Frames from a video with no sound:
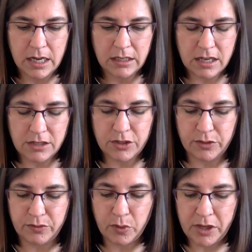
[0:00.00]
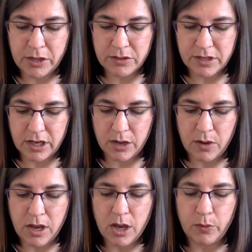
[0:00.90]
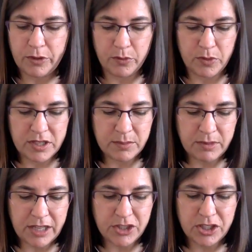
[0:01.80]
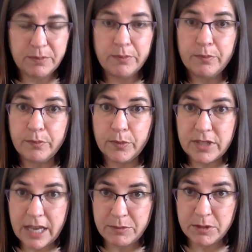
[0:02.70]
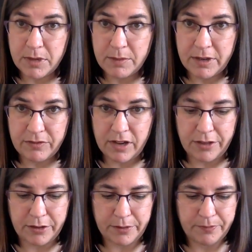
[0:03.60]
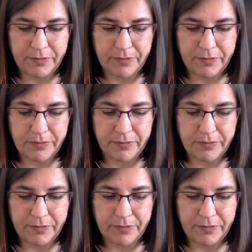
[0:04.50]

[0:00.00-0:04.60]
Not until 4 years ago, when the resupply ship was captained by my father.